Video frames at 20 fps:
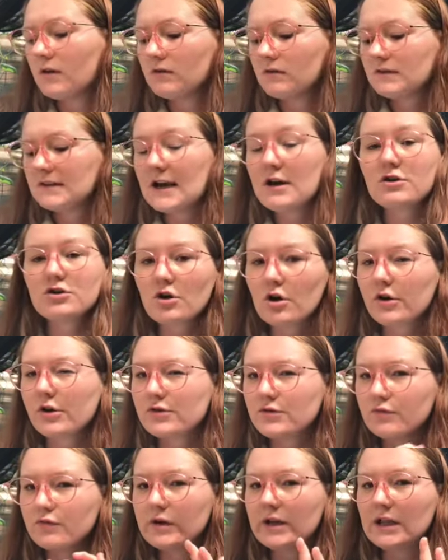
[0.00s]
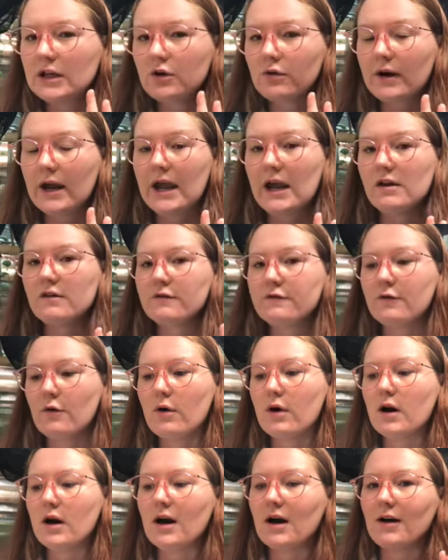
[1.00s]
Territorial is really great
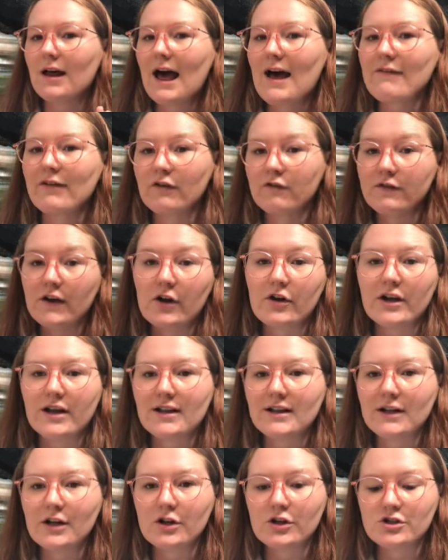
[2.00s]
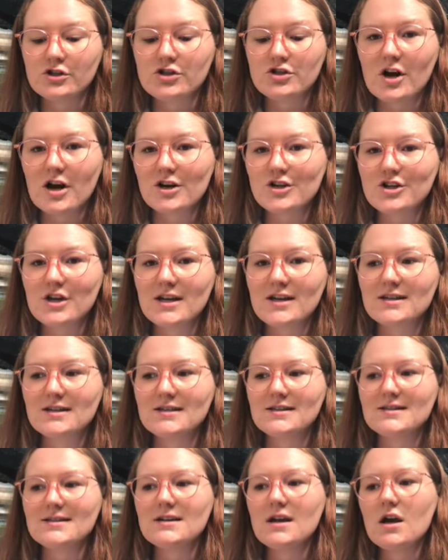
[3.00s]
for having very clear
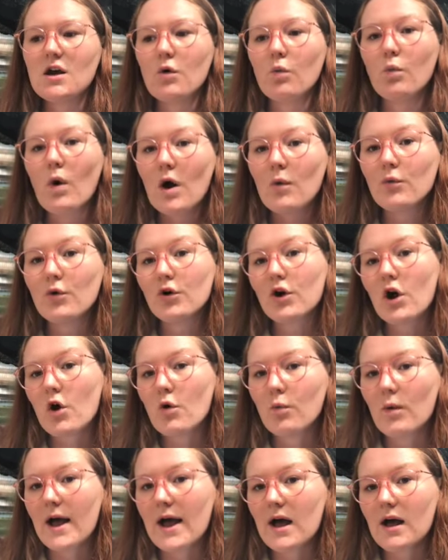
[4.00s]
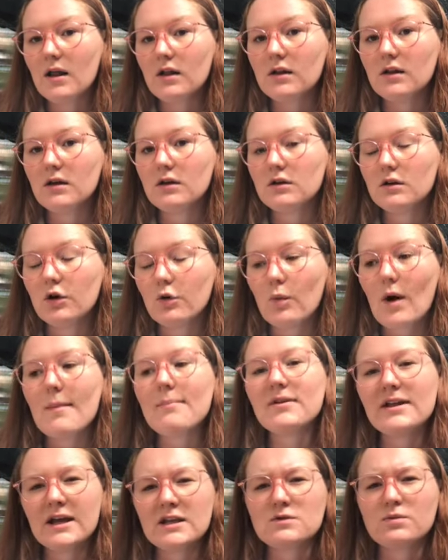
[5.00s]
instructions, what will go well, or what
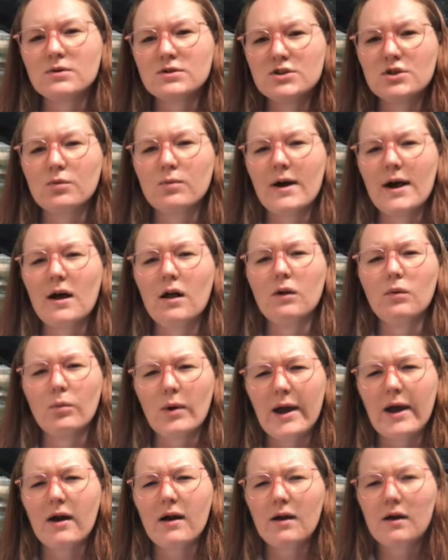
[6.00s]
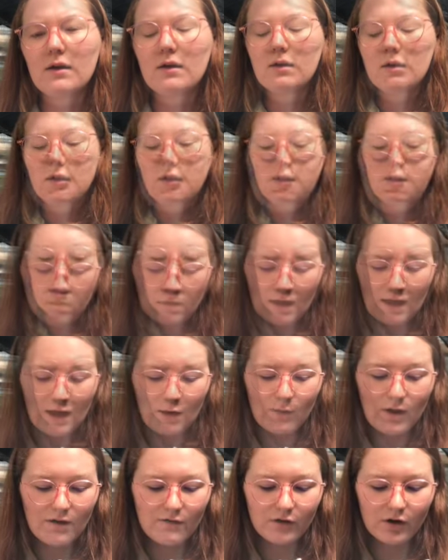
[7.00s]
plants will do well where.
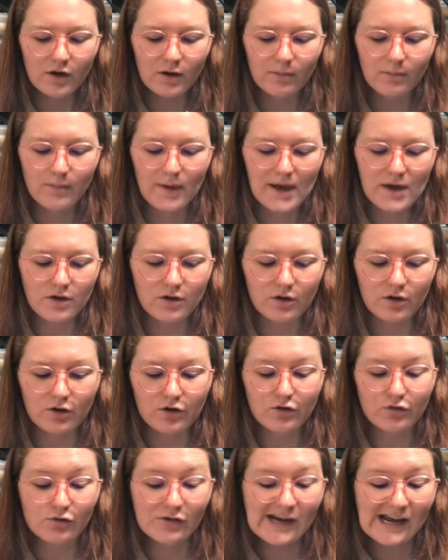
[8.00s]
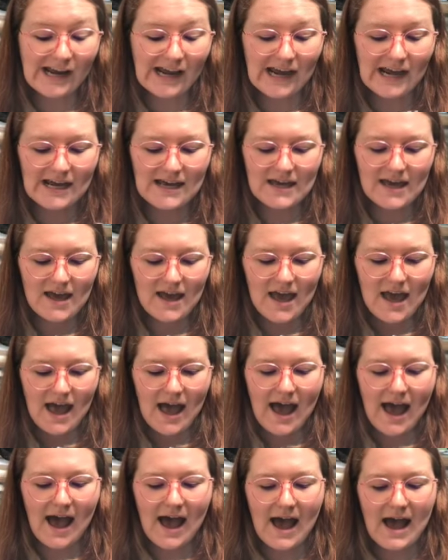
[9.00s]
However, Baker Creek
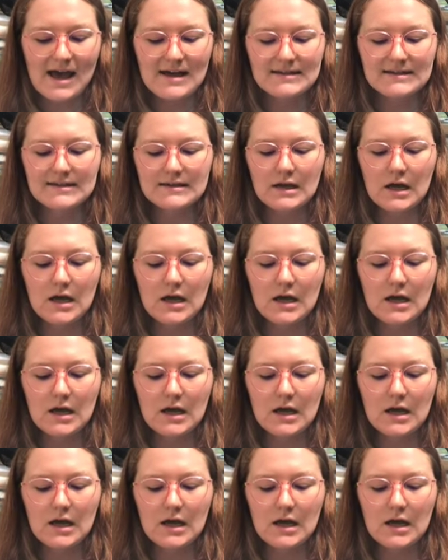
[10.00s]
has